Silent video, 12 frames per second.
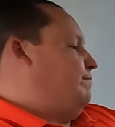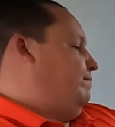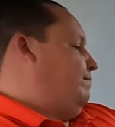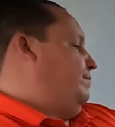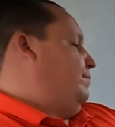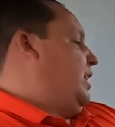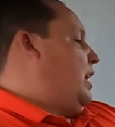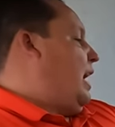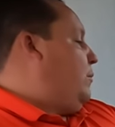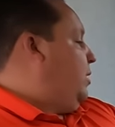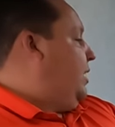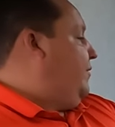Hmm.
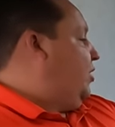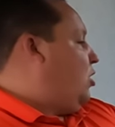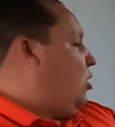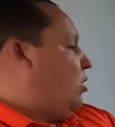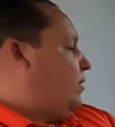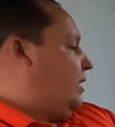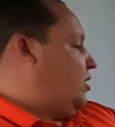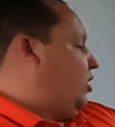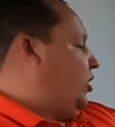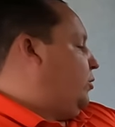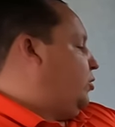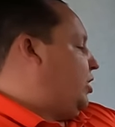I wouldn't even call
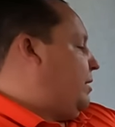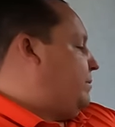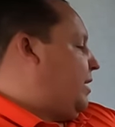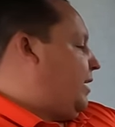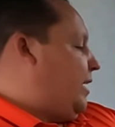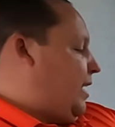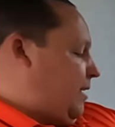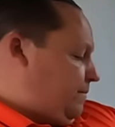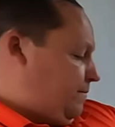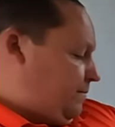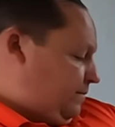this a U-shaped dinette.